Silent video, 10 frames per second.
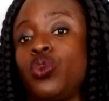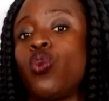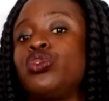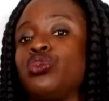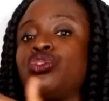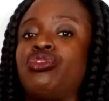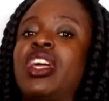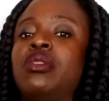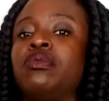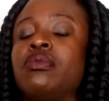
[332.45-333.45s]
towards your
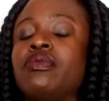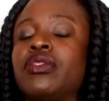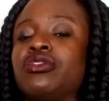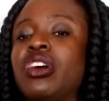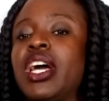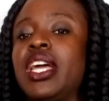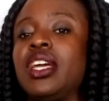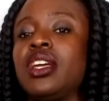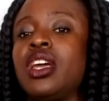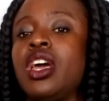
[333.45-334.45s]
dream, right?